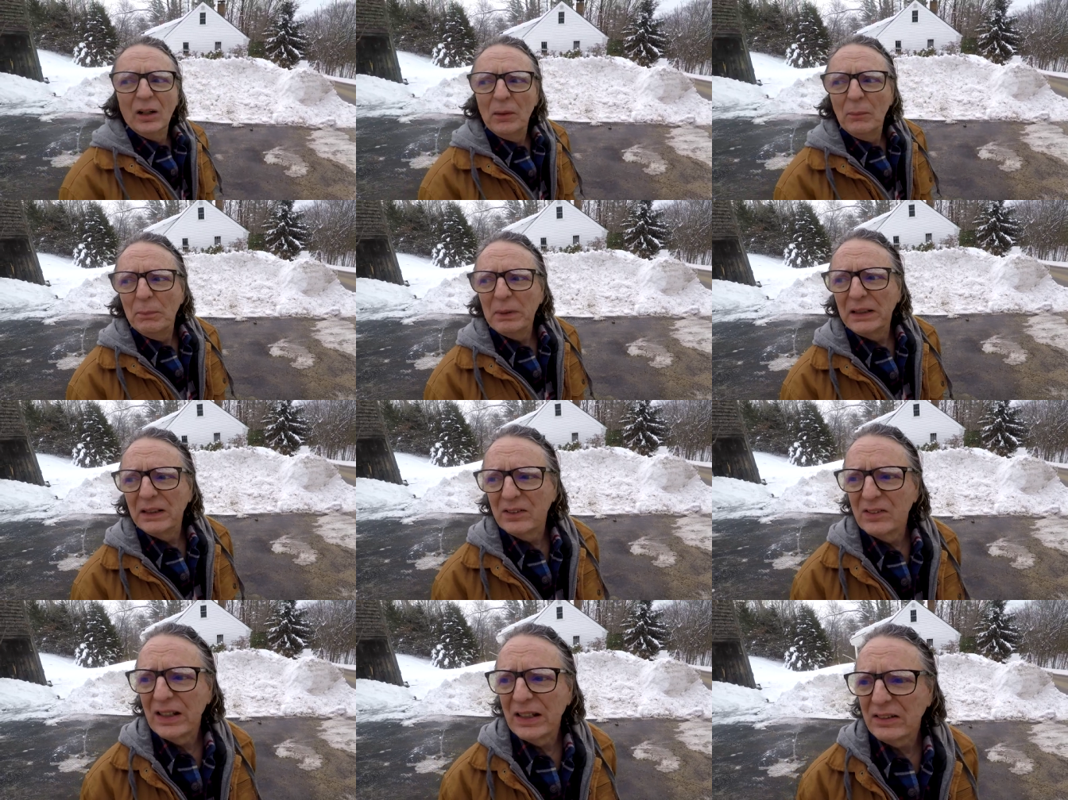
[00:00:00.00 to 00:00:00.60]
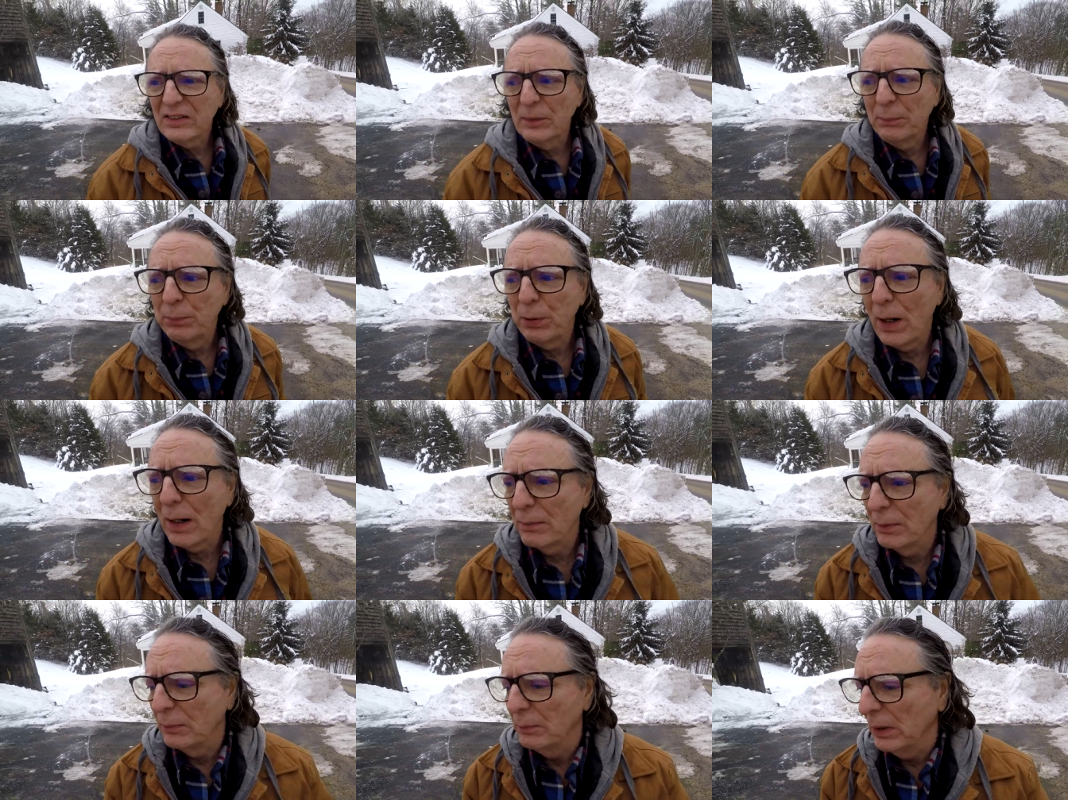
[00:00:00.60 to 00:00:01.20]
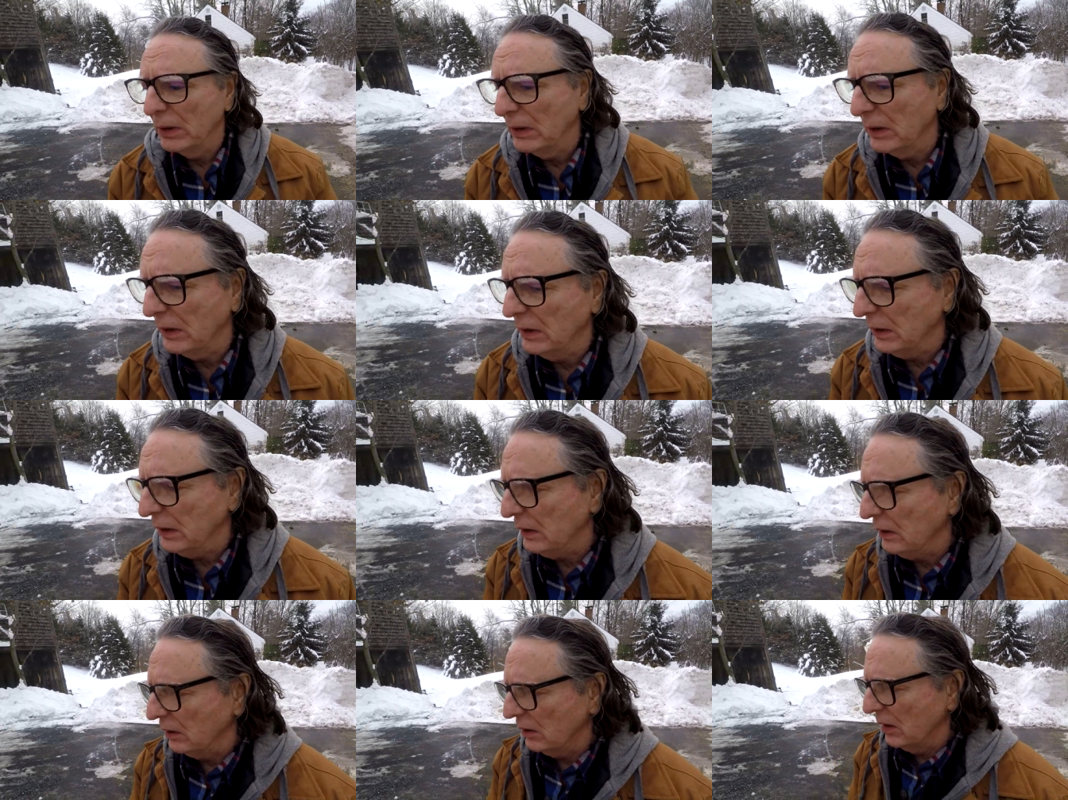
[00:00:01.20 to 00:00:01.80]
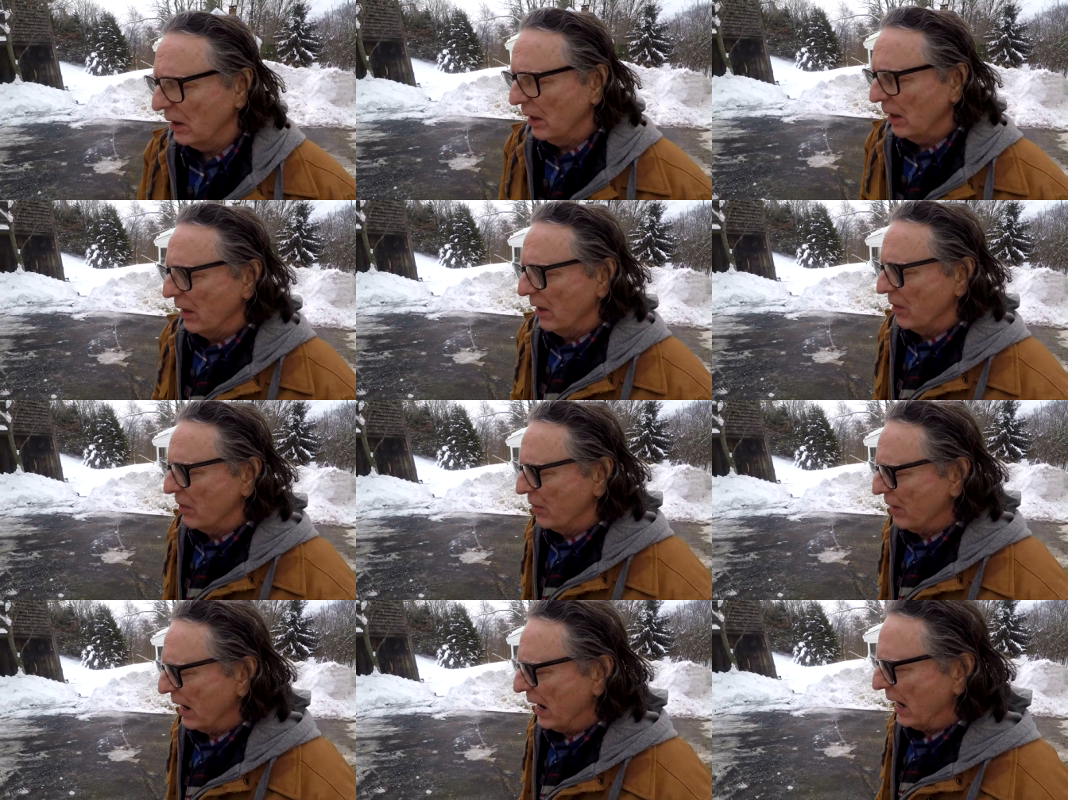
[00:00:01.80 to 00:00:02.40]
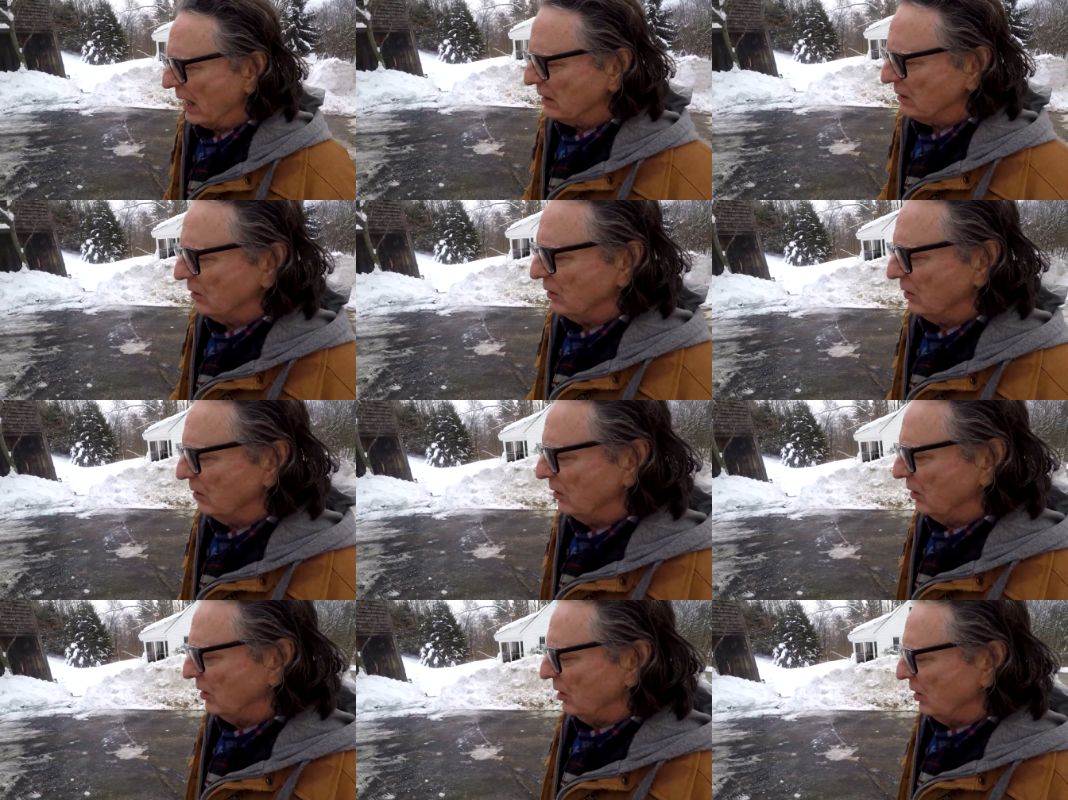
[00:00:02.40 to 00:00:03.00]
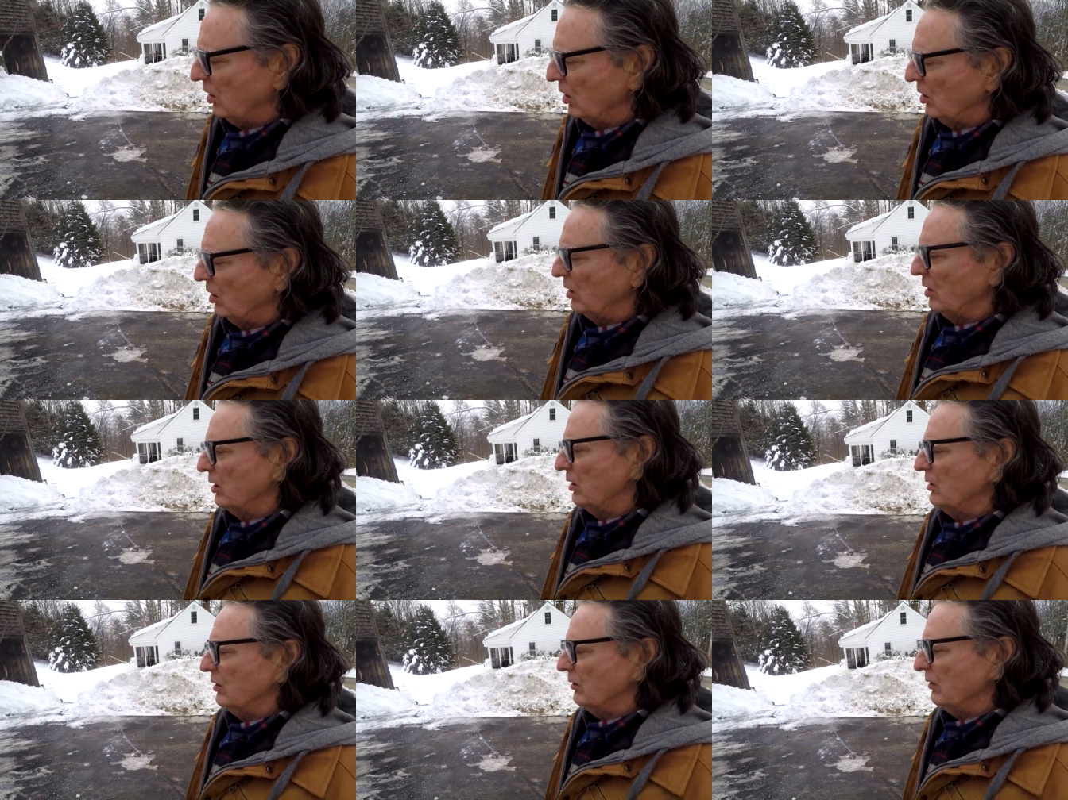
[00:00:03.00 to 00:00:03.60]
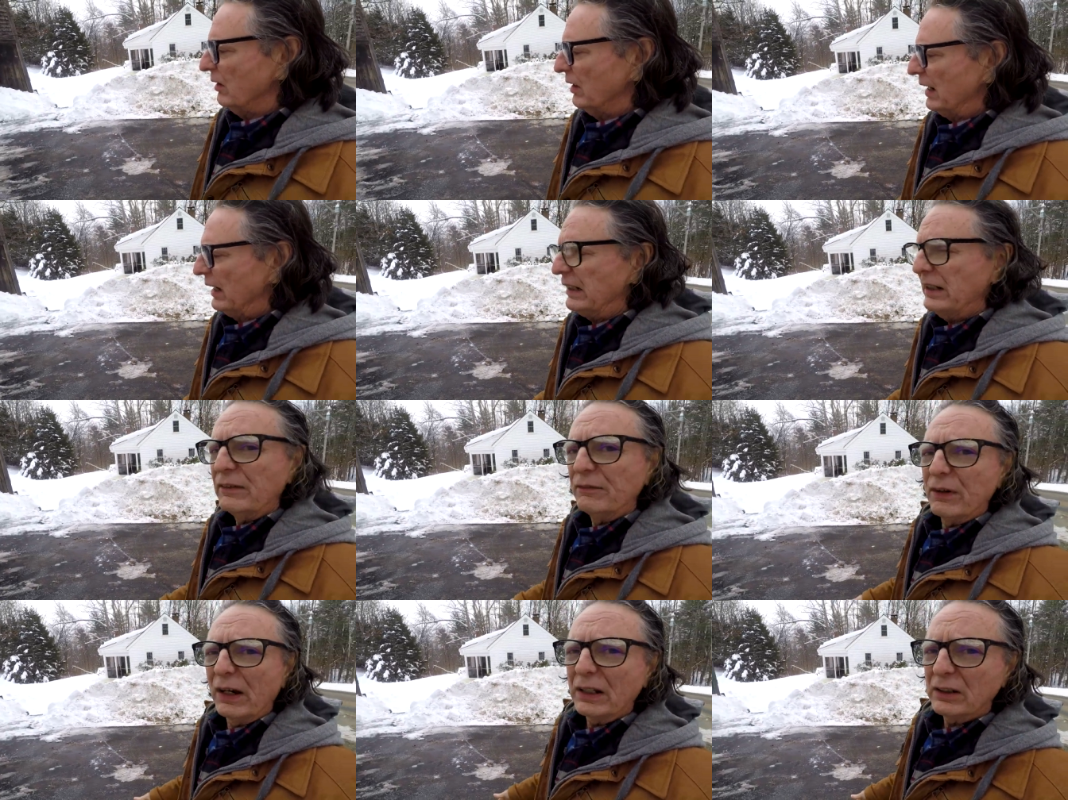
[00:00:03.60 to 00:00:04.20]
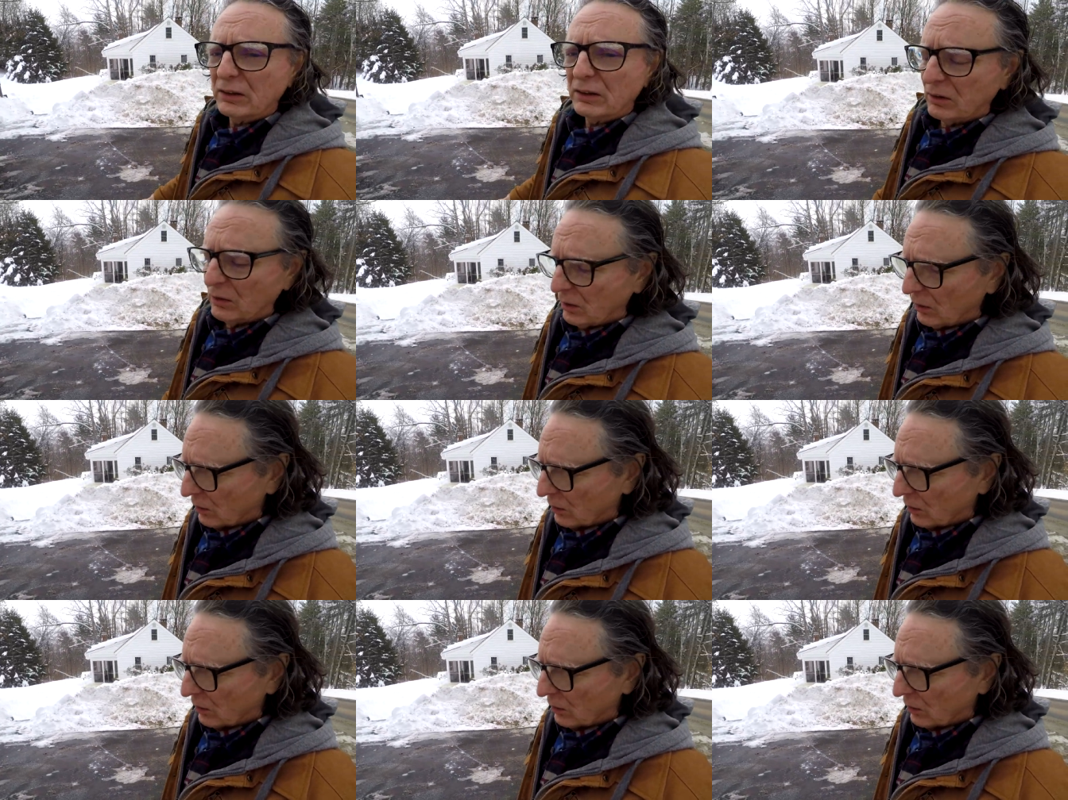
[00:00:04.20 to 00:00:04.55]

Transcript: Because that's a probability that uh, an event